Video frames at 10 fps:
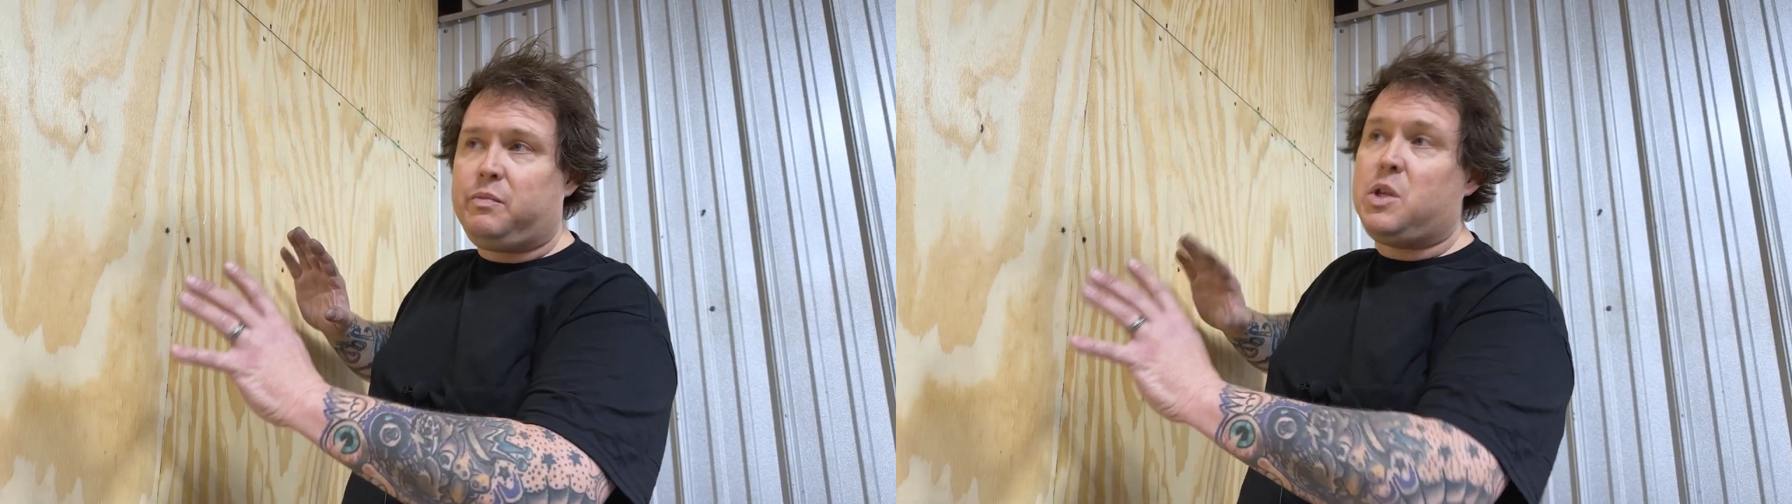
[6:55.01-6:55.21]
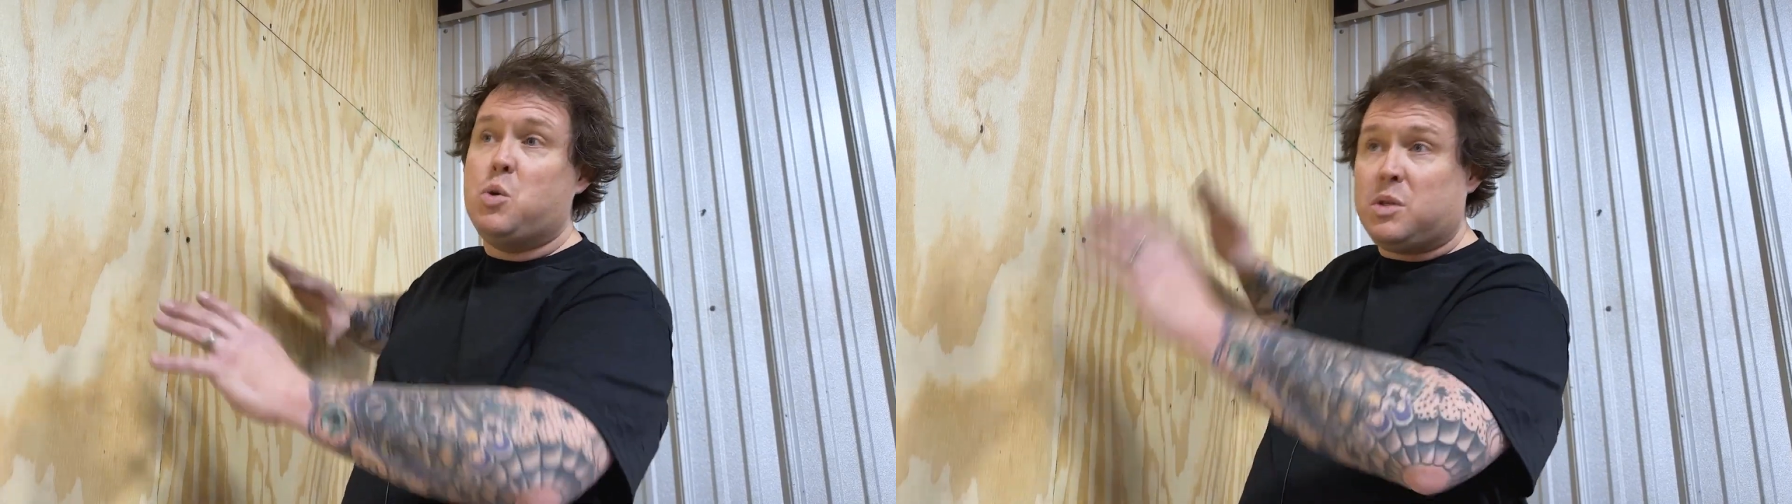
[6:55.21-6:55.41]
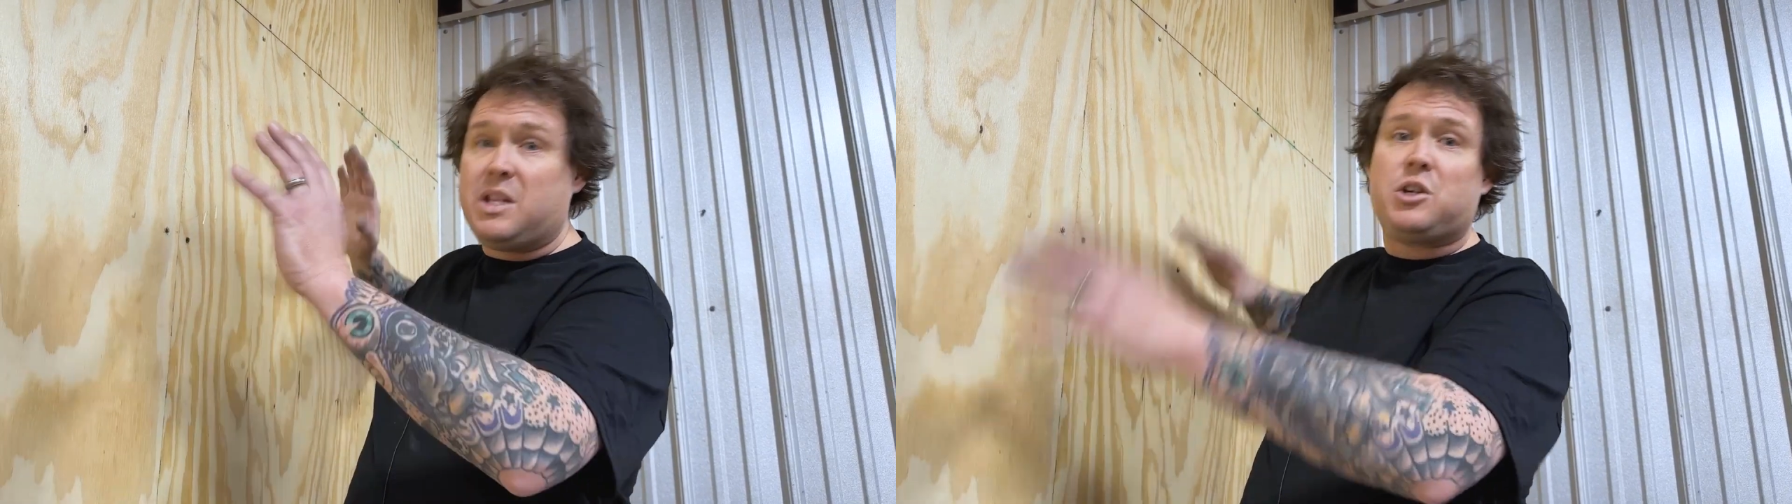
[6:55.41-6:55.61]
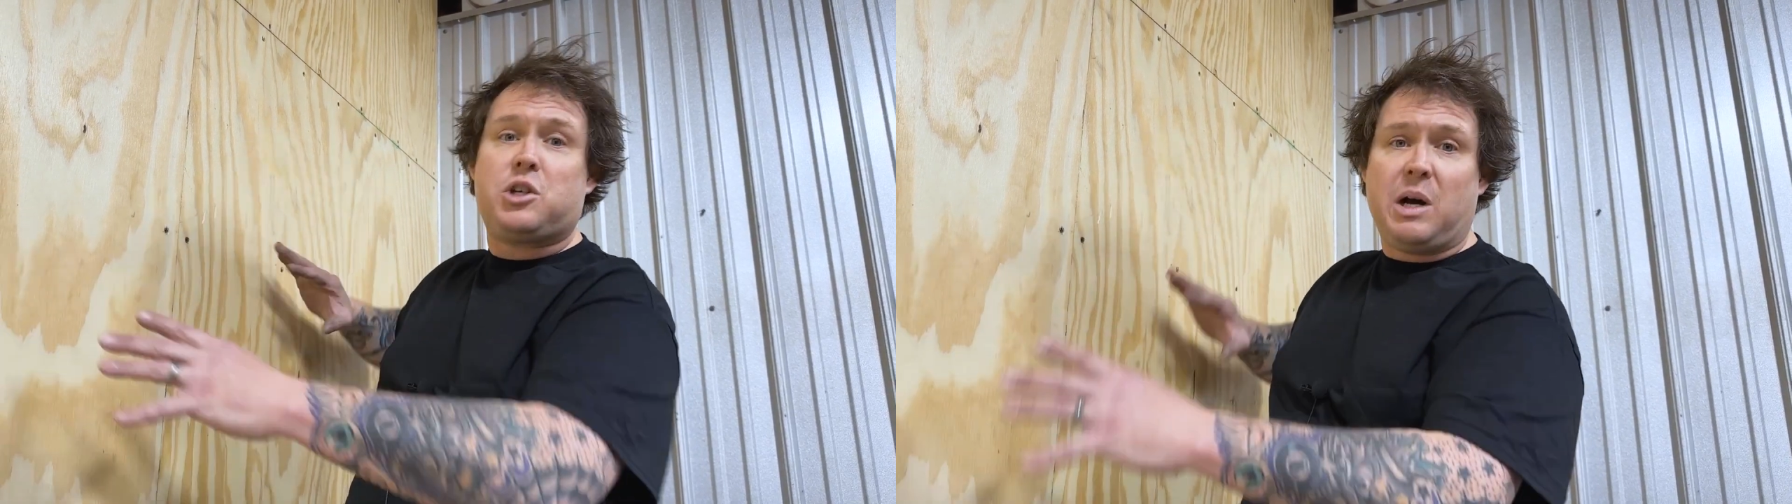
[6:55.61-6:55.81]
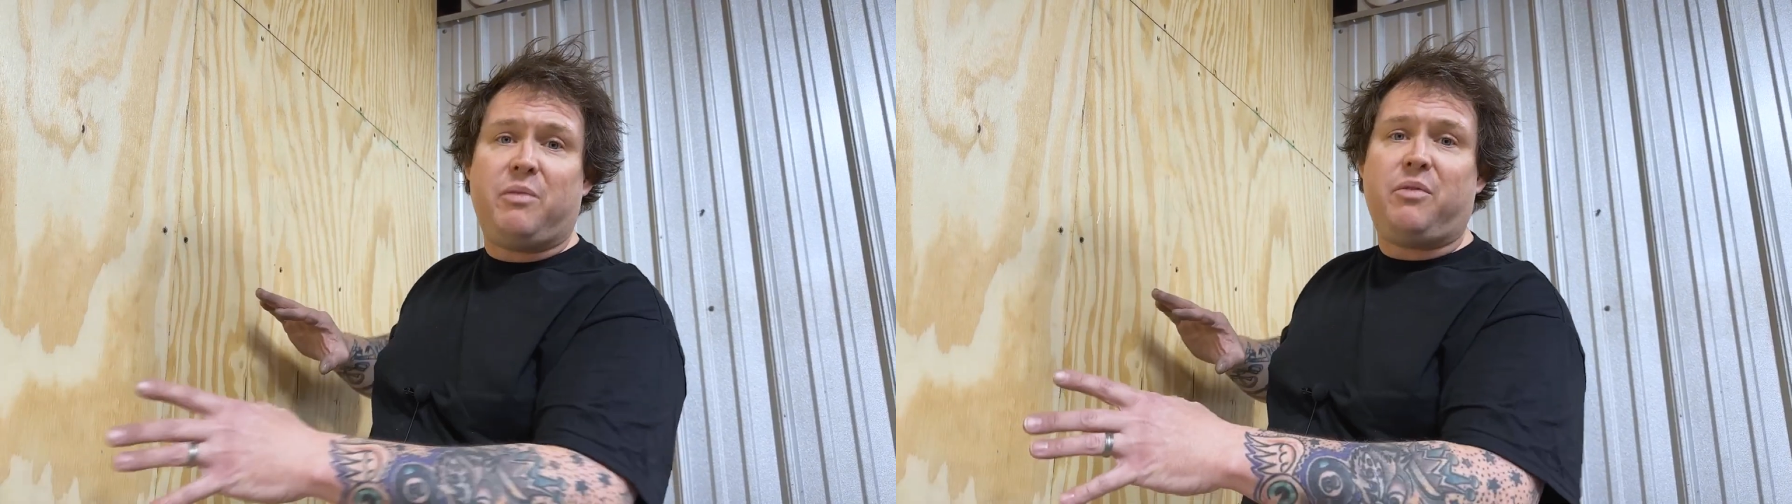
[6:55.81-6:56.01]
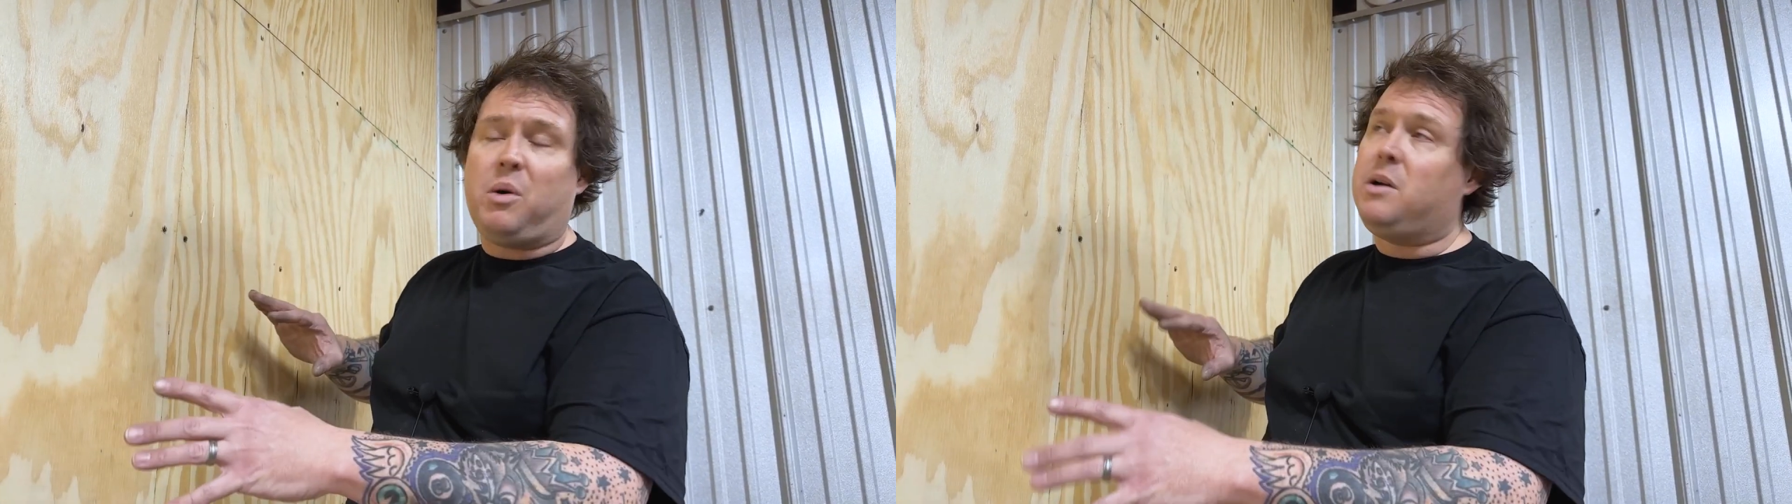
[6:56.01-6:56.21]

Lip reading: use this shelf for.